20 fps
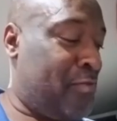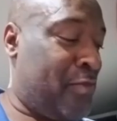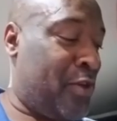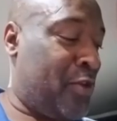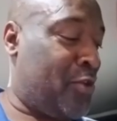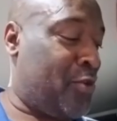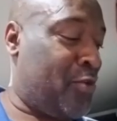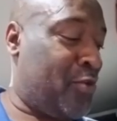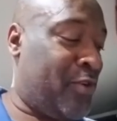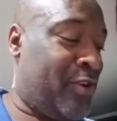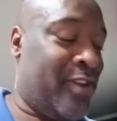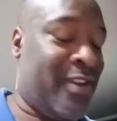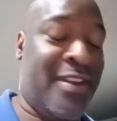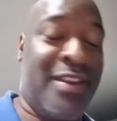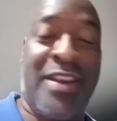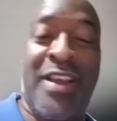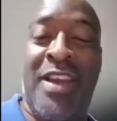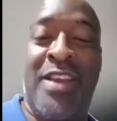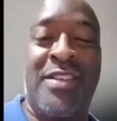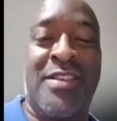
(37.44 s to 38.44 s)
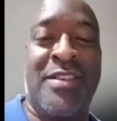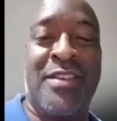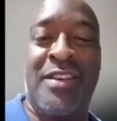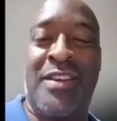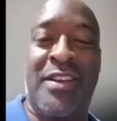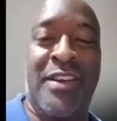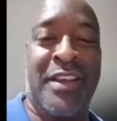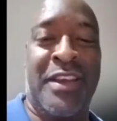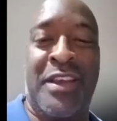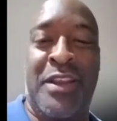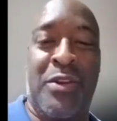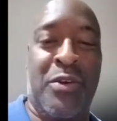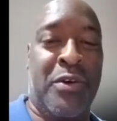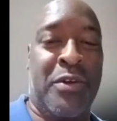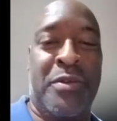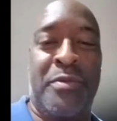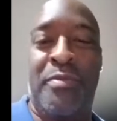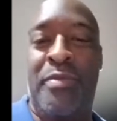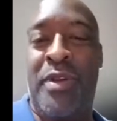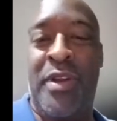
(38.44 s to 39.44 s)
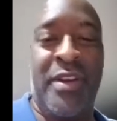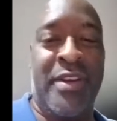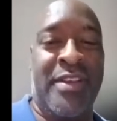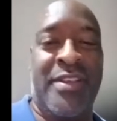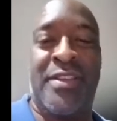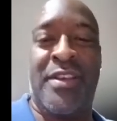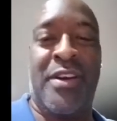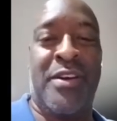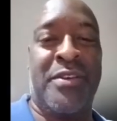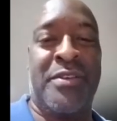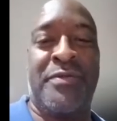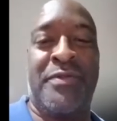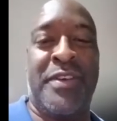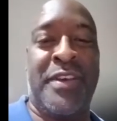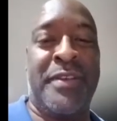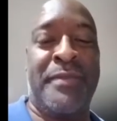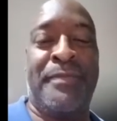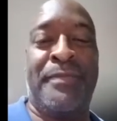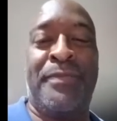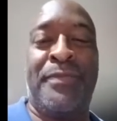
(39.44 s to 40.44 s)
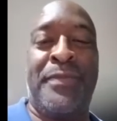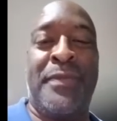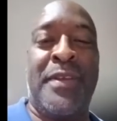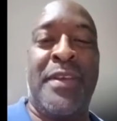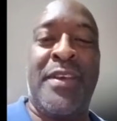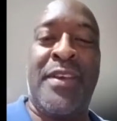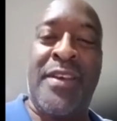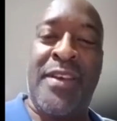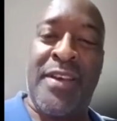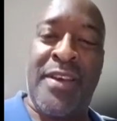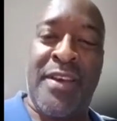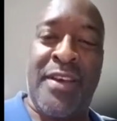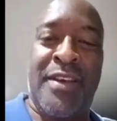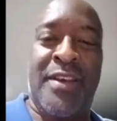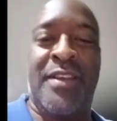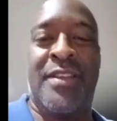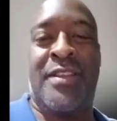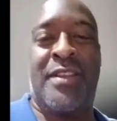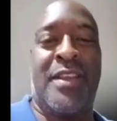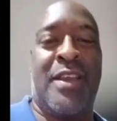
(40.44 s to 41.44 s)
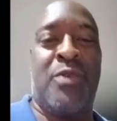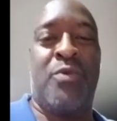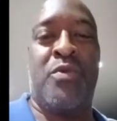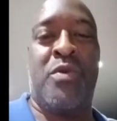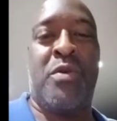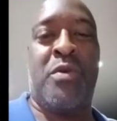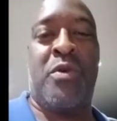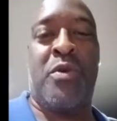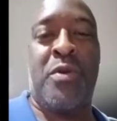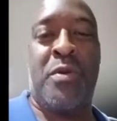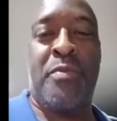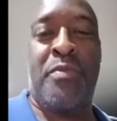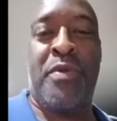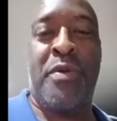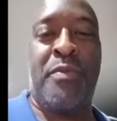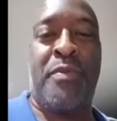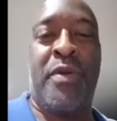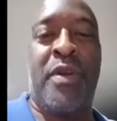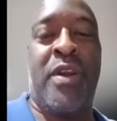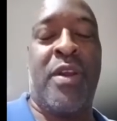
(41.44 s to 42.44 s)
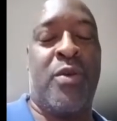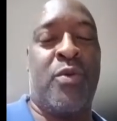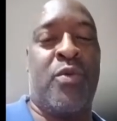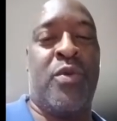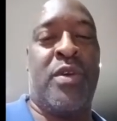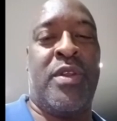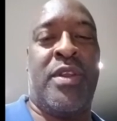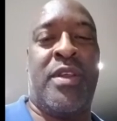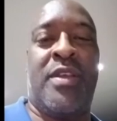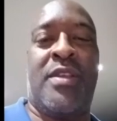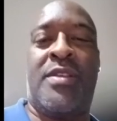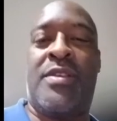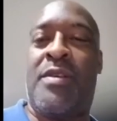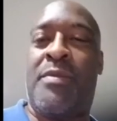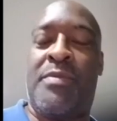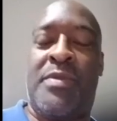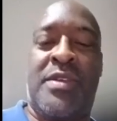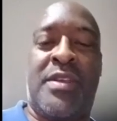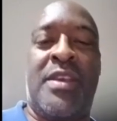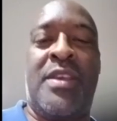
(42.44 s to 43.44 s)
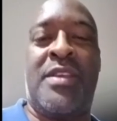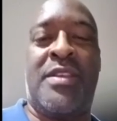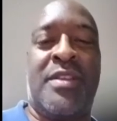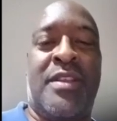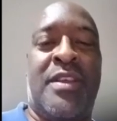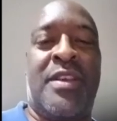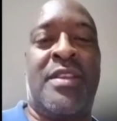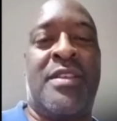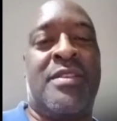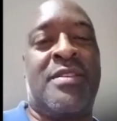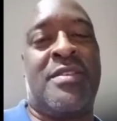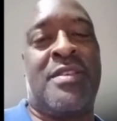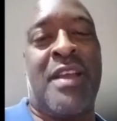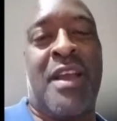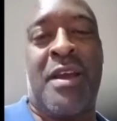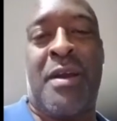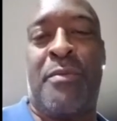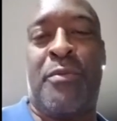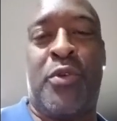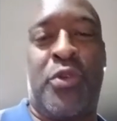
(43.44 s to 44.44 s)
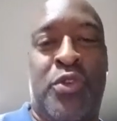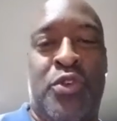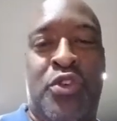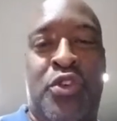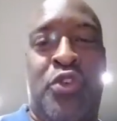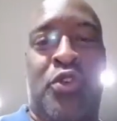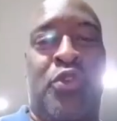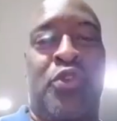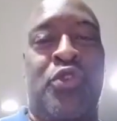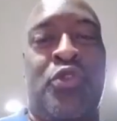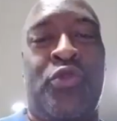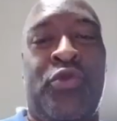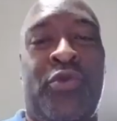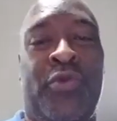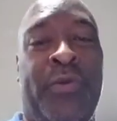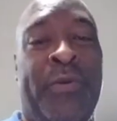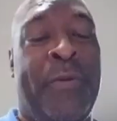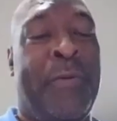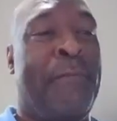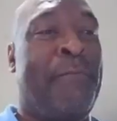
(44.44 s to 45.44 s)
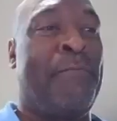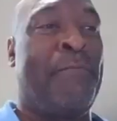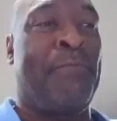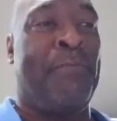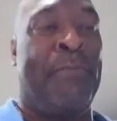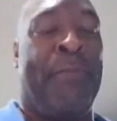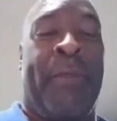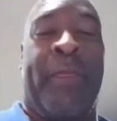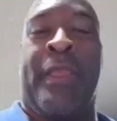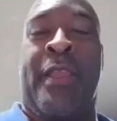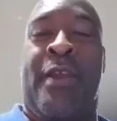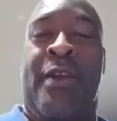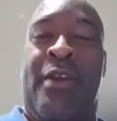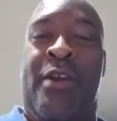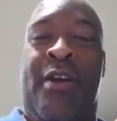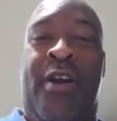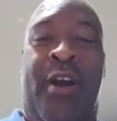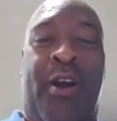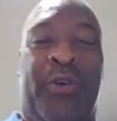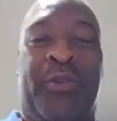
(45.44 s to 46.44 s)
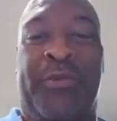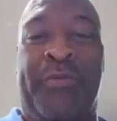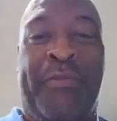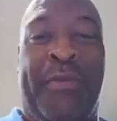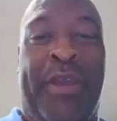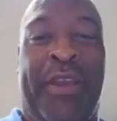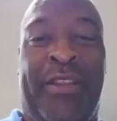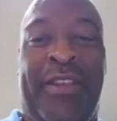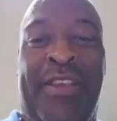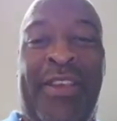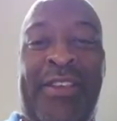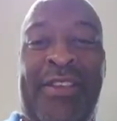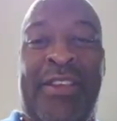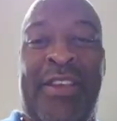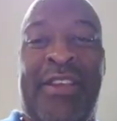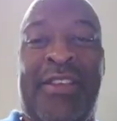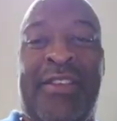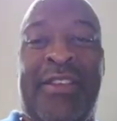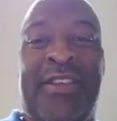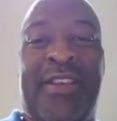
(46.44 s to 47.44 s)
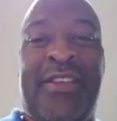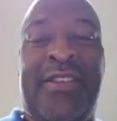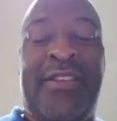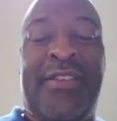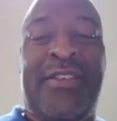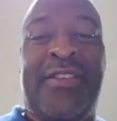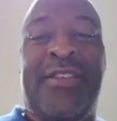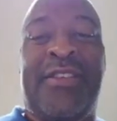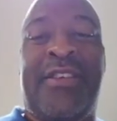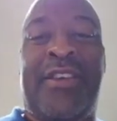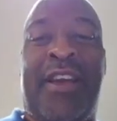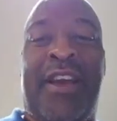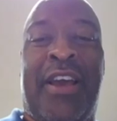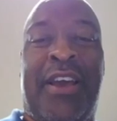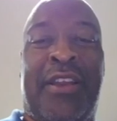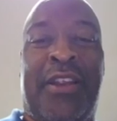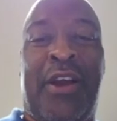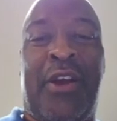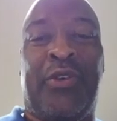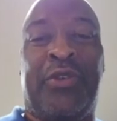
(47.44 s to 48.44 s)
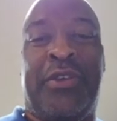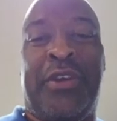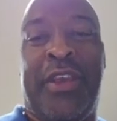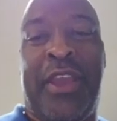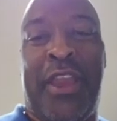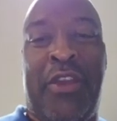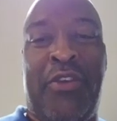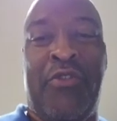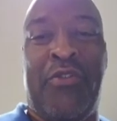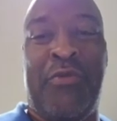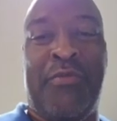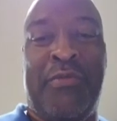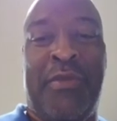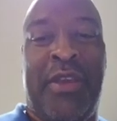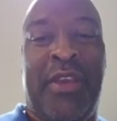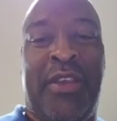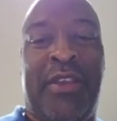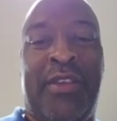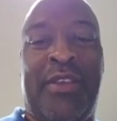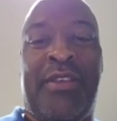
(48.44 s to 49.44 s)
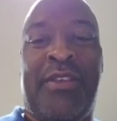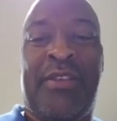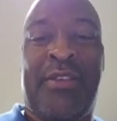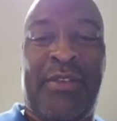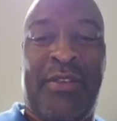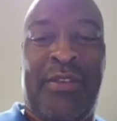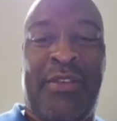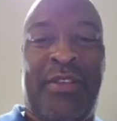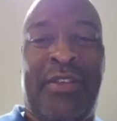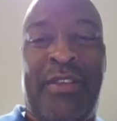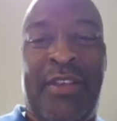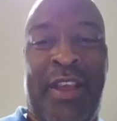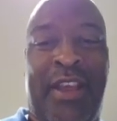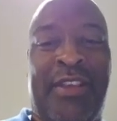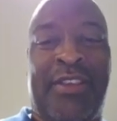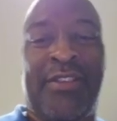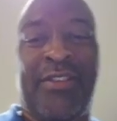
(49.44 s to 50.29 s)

sure they're nice and clean, all the blood is out of it. And then we're going to prepare it with some seasonings that I'm going to show you how to make these seasonings and how to get your meat nice and